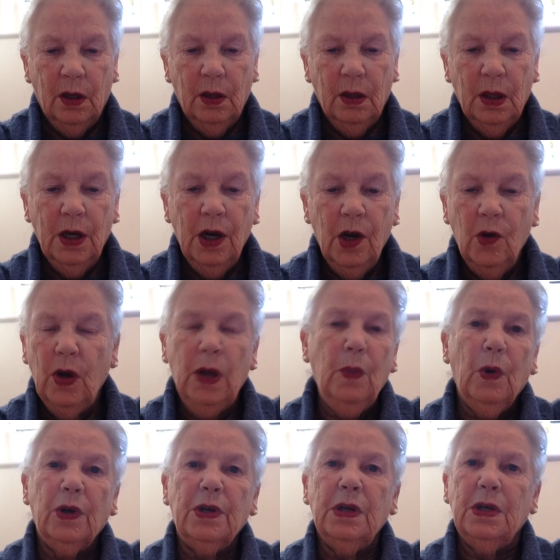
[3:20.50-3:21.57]
They knew he
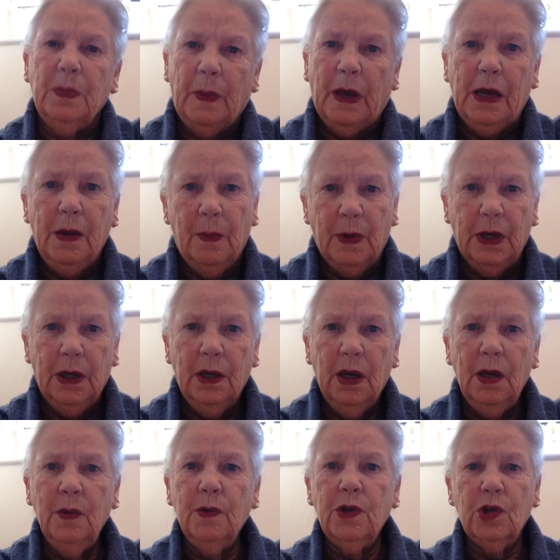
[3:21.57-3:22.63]
wasn't a baby.
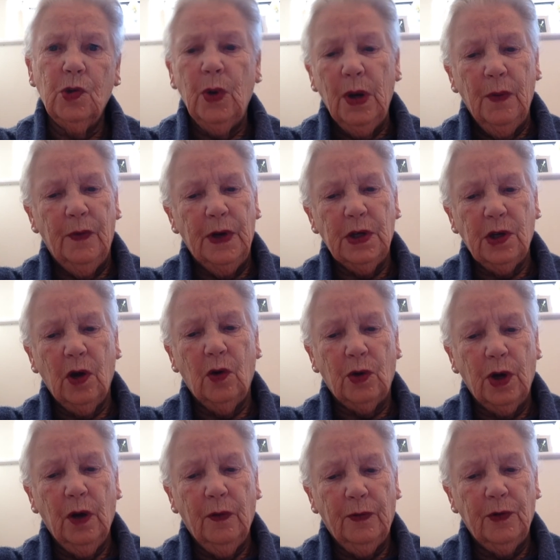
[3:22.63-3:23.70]
He was 12 years old
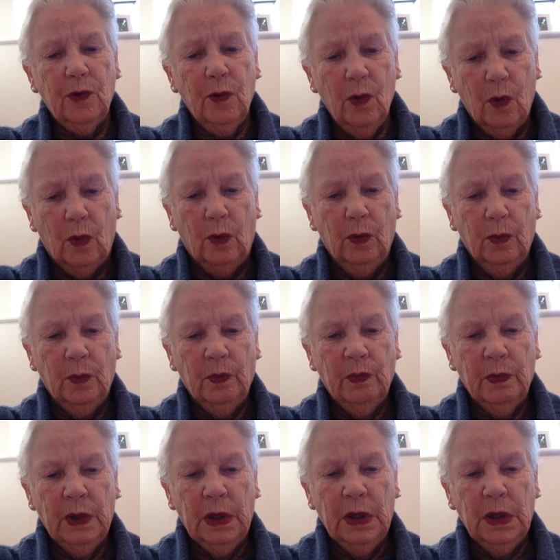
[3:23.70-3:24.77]
after all,
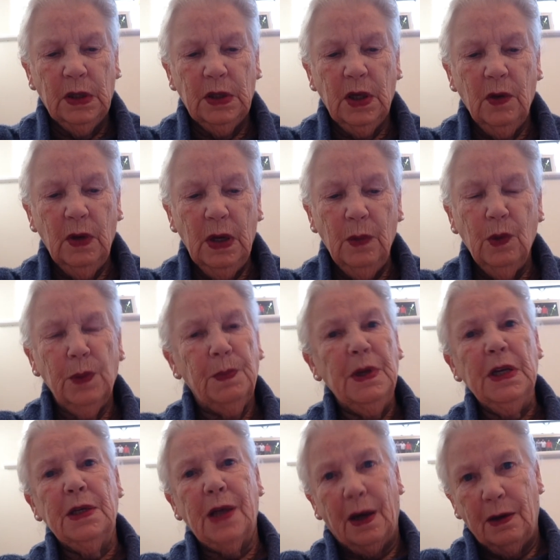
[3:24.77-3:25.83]
so he would be
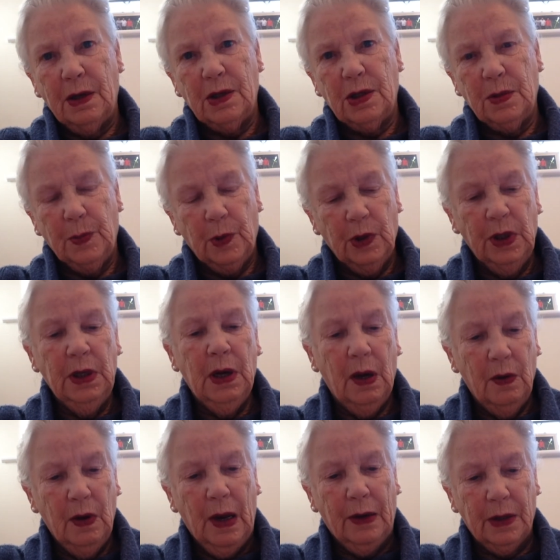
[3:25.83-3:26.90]
sensible and
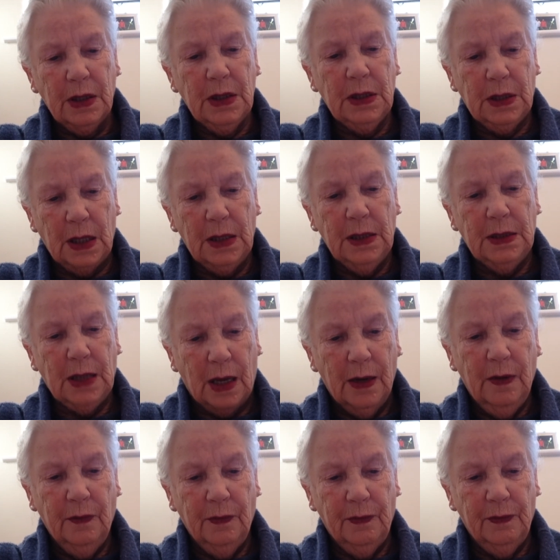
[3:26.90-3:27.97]
know how to stay
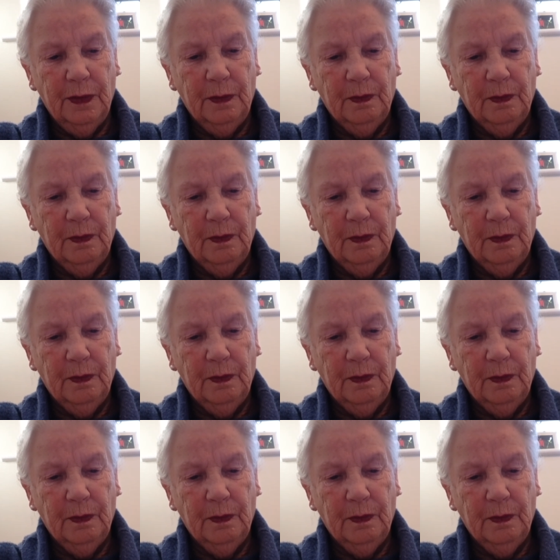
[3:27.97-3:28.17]
safe.